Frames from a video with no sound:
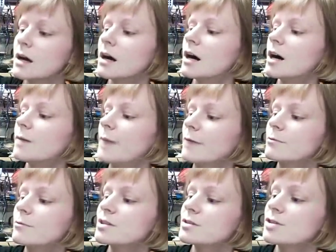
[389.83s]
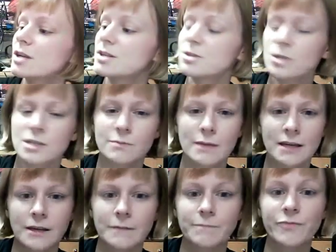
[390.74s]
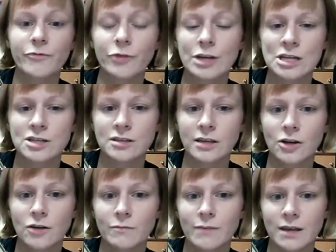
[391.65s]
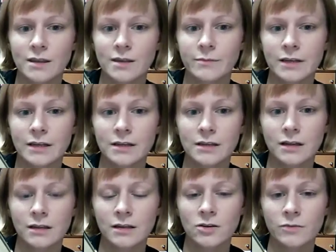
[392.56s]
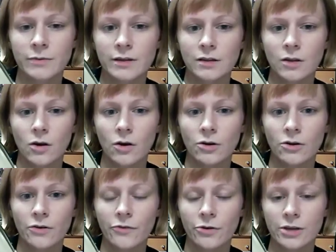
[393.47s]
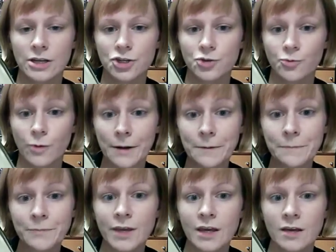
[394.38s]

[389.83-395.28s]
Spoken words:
I would suggest just making, for each layer, make them a little bit longer for each one,